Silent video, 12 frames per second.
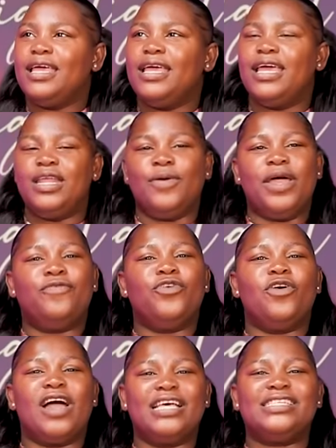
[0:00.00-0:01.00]
Anyway,
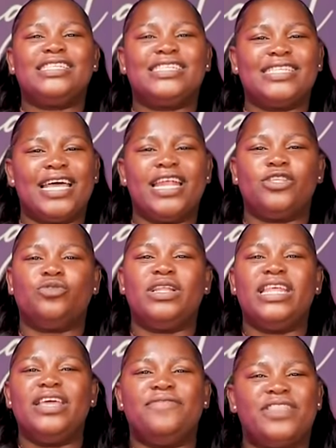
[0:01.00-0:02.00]
Vuyokazi decided to
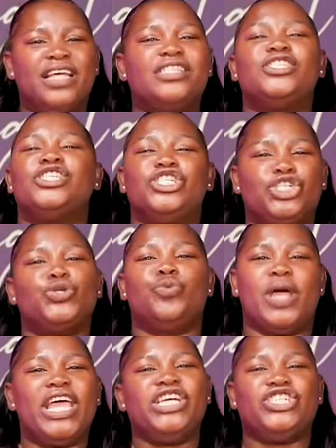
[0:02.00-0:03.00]
leave that
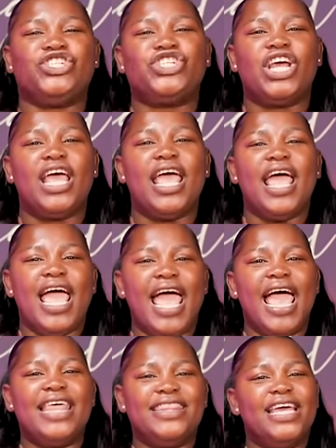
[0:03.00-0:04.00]
situation
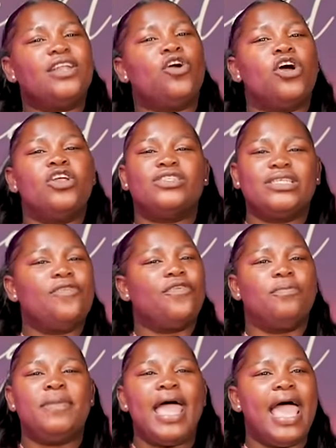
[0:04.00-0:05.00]
and then got herself
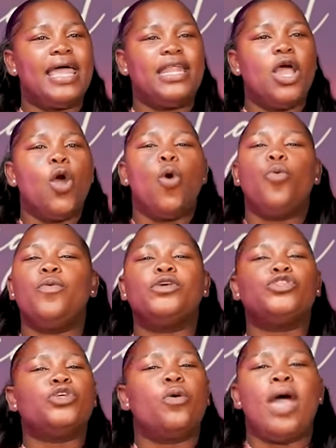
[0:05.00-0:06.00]
a man. We were
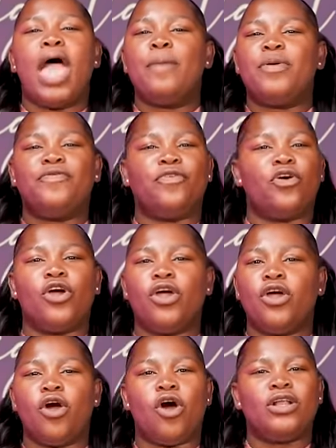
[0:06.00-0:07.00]
so happy for
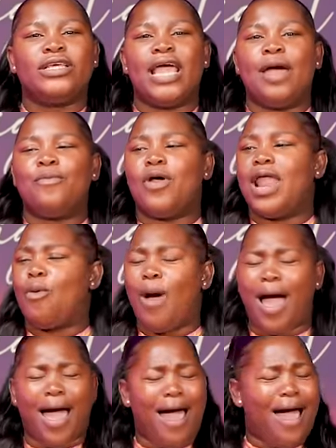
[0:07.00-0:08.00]
her on camera, like, wow!
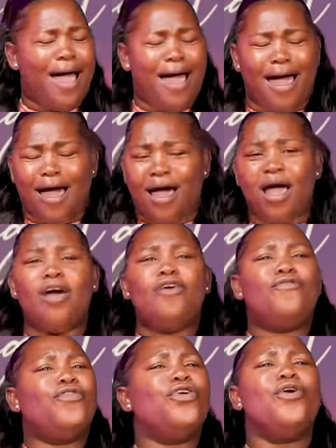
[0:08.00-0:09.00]

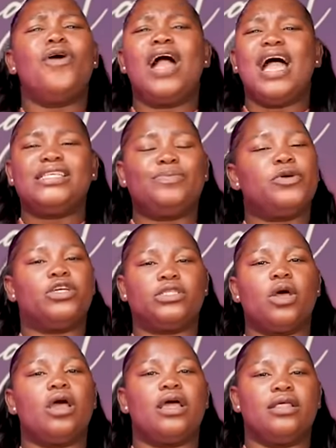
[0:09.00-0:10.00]
Vuyokazi, because
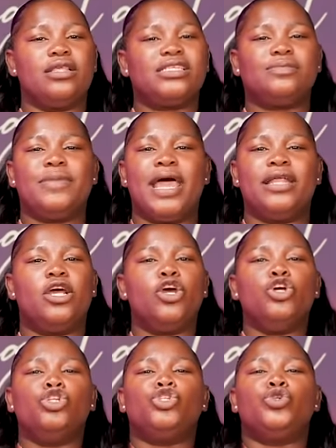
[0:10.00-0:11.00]
this man
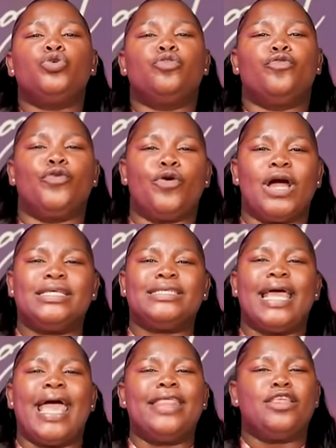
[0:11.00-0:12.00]
took
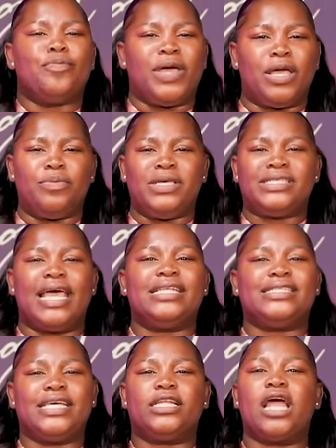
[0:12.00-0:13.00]
Vuyokazi and the babies
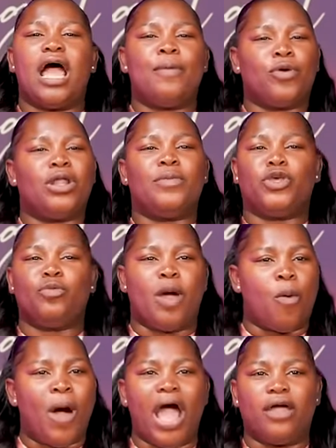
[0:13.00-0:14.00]
and said, I'm going to make you
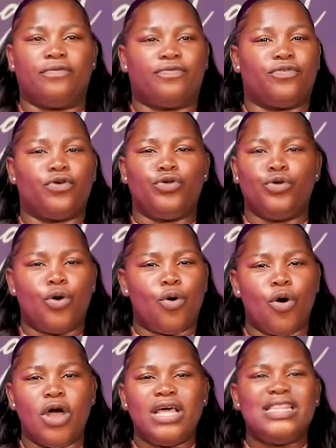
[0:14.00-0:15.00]
my wife. You
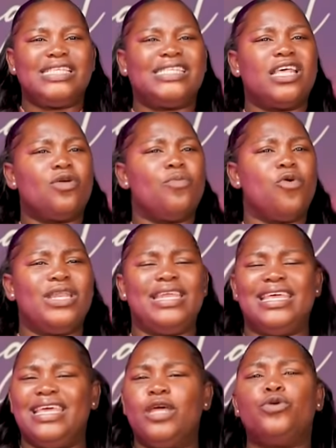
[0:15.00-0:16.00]
know, the
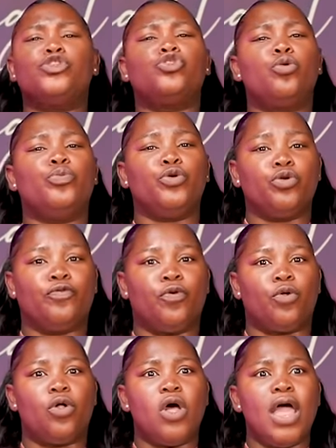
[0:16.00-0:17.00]
ceremony. It was so
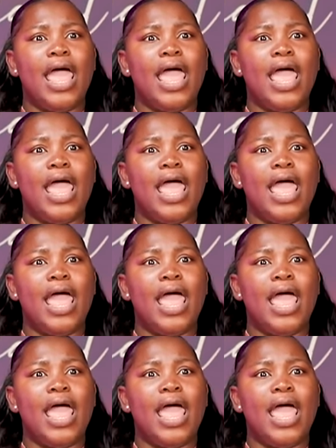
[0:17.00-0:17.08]
beautiful.